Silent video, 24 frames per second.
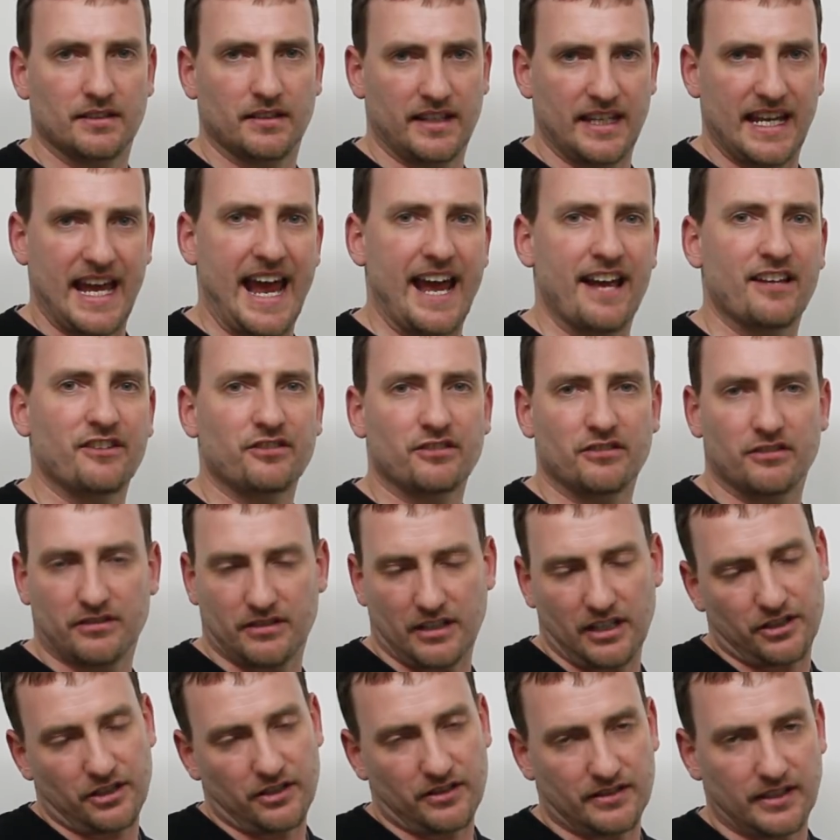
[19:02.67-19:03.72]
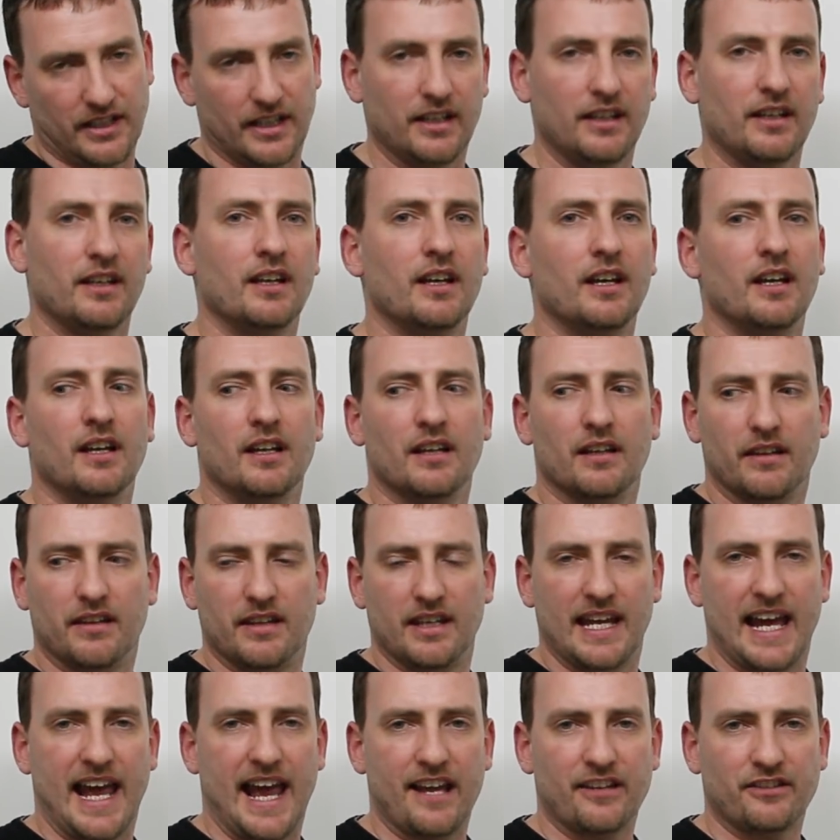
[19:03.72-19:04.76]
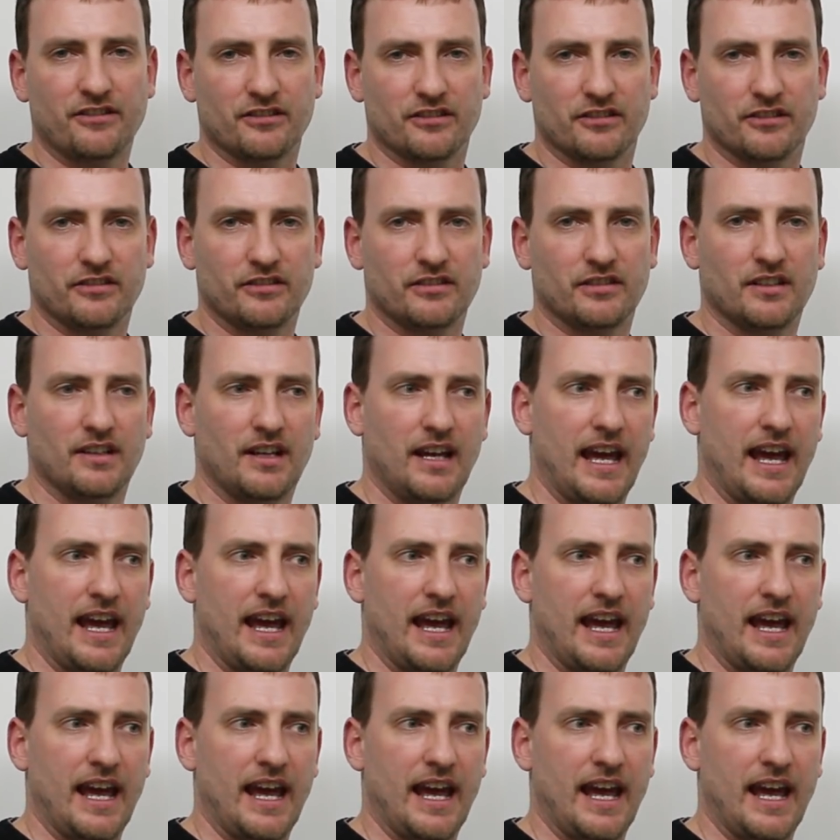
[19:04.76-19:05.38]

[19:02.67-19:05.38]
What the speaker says: the answers, I should say, the answers